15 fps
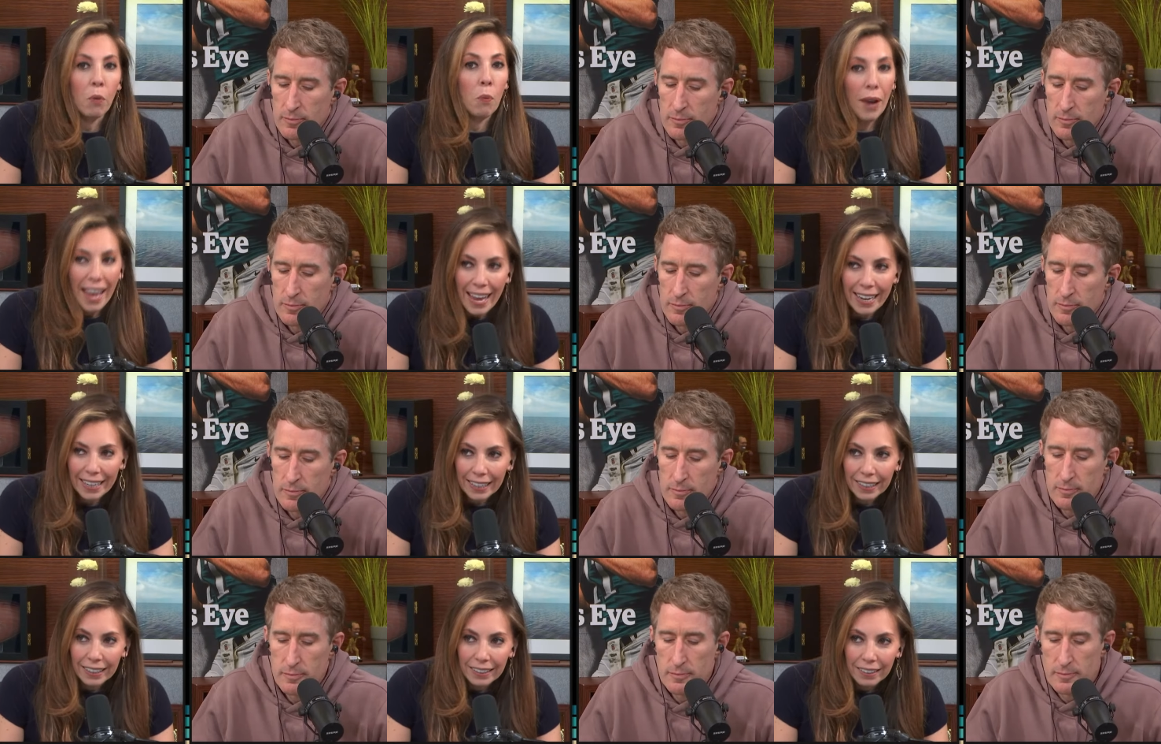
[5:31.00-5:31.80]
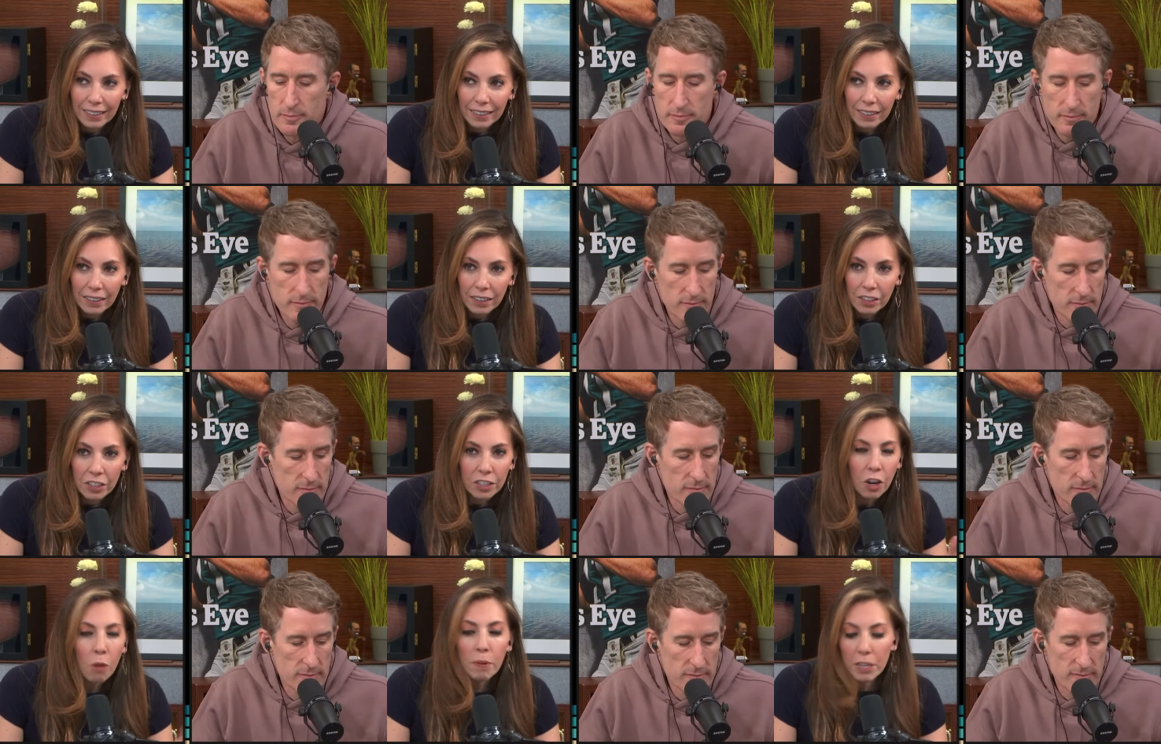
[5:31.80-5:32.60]
Speaker 1: away
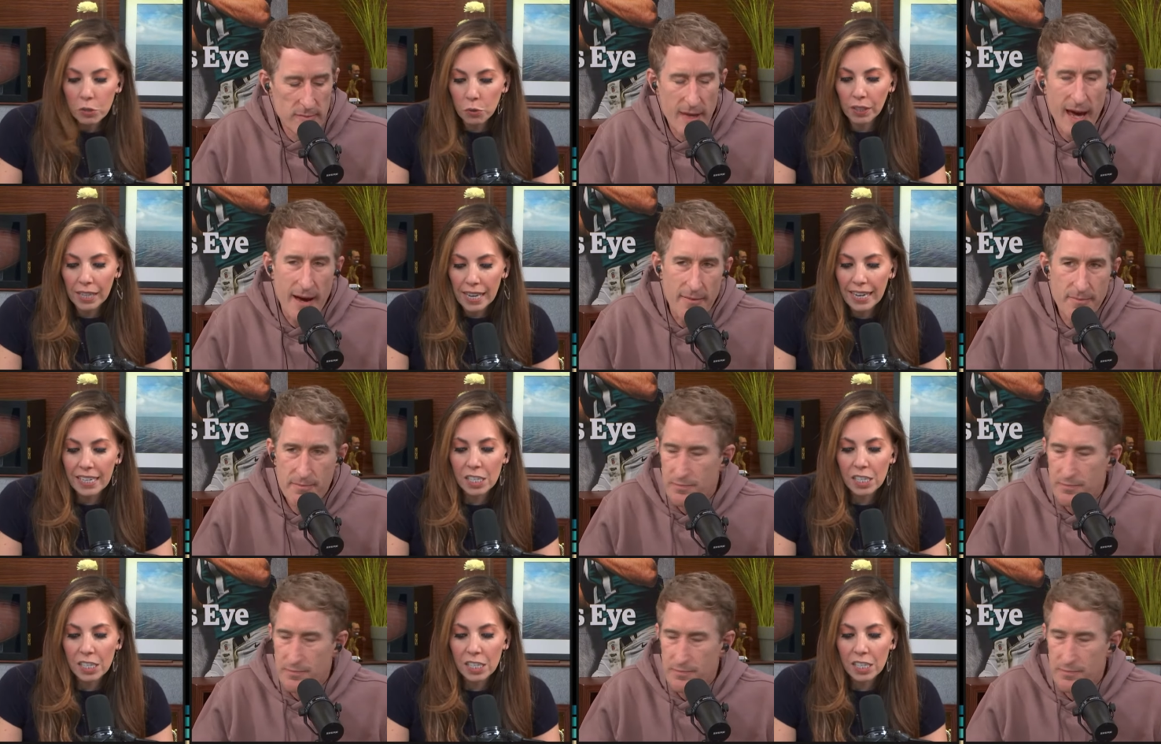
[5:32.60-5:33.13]
nobody's really yeah.